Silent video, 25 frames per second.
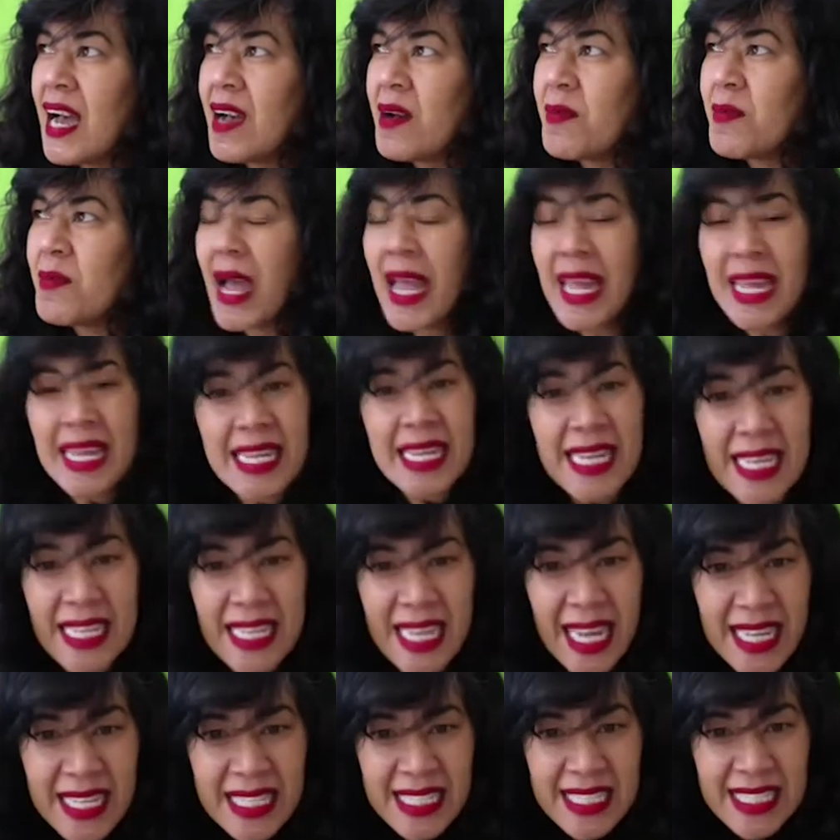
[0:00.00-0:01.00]

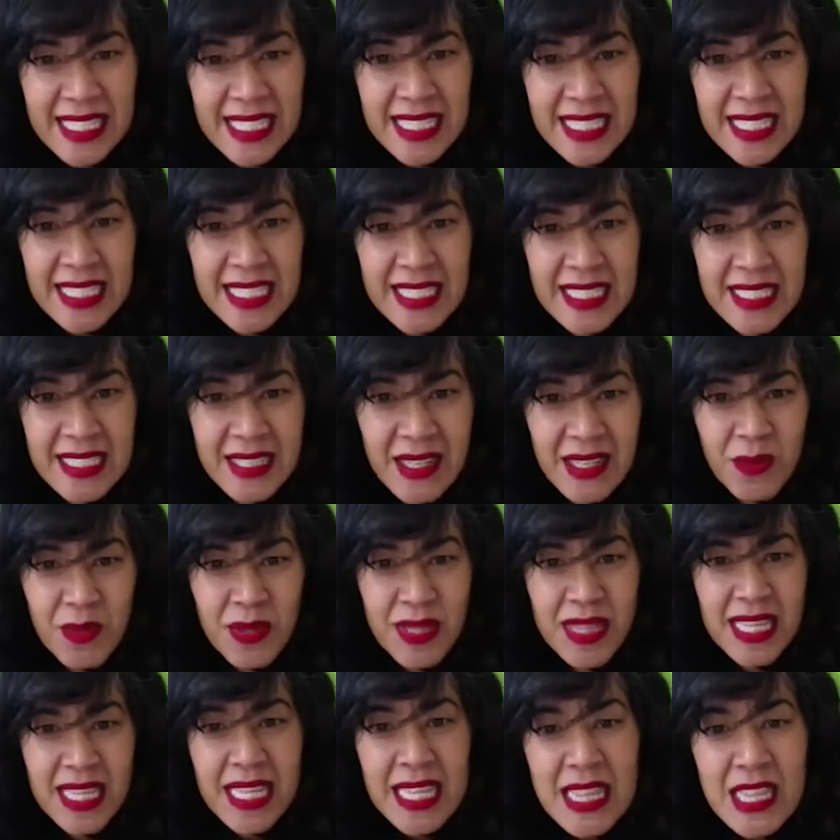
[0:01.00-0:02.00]
alienated
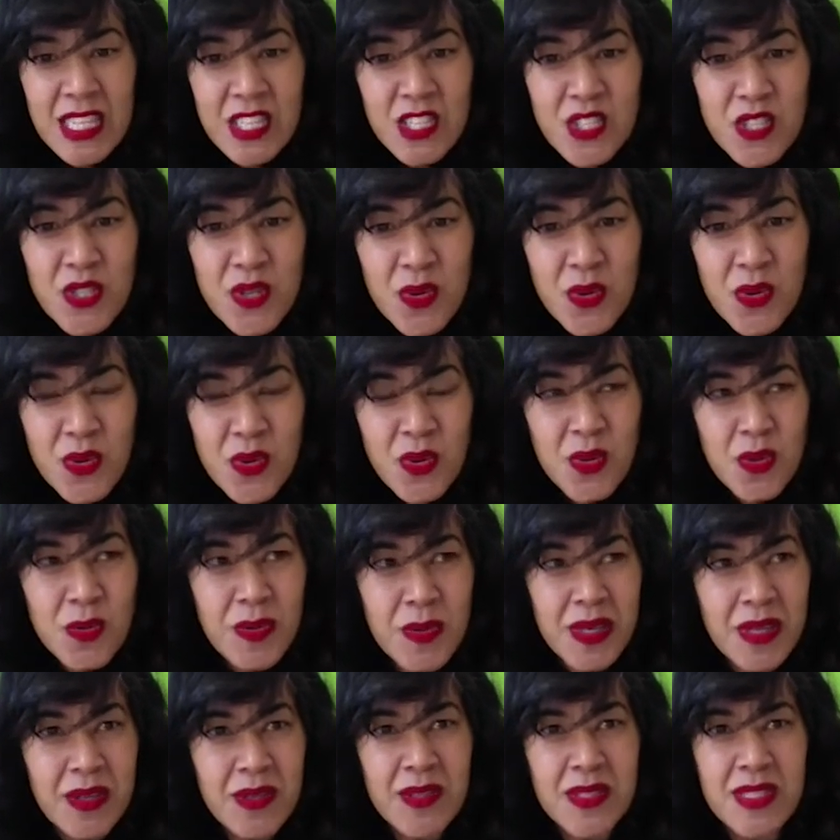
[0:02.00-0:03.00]
within the school
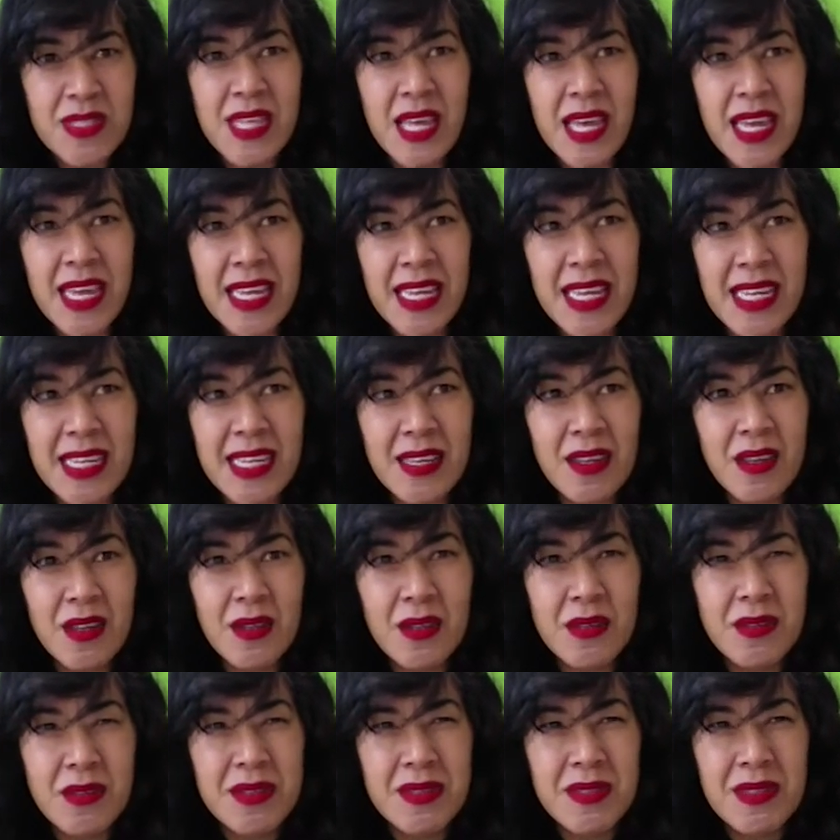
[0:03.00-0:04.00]
because they
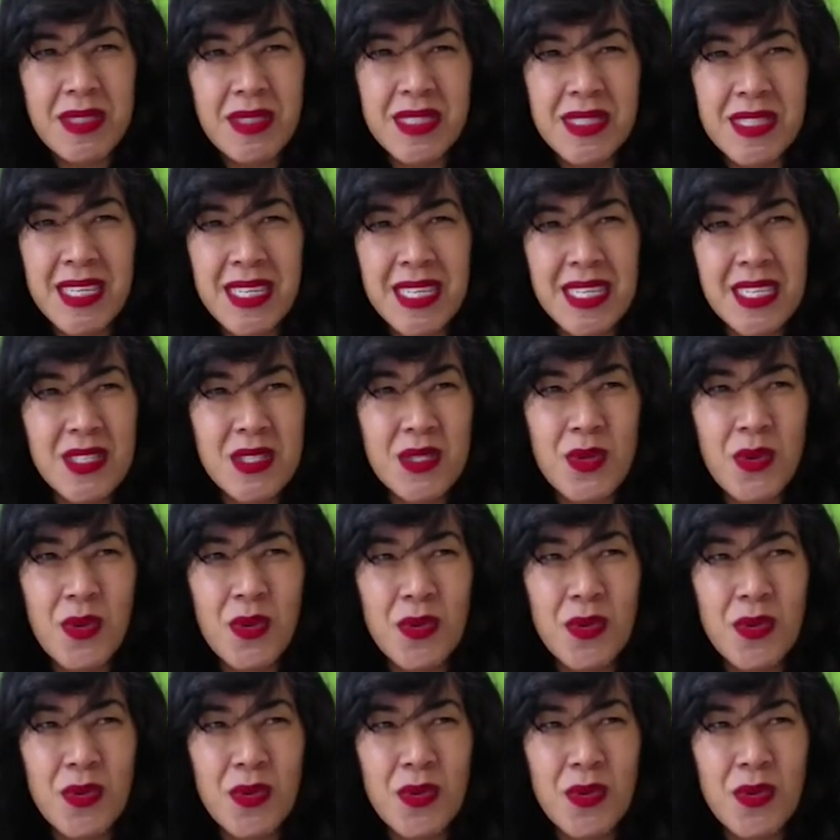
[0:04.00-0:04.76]
didn't sort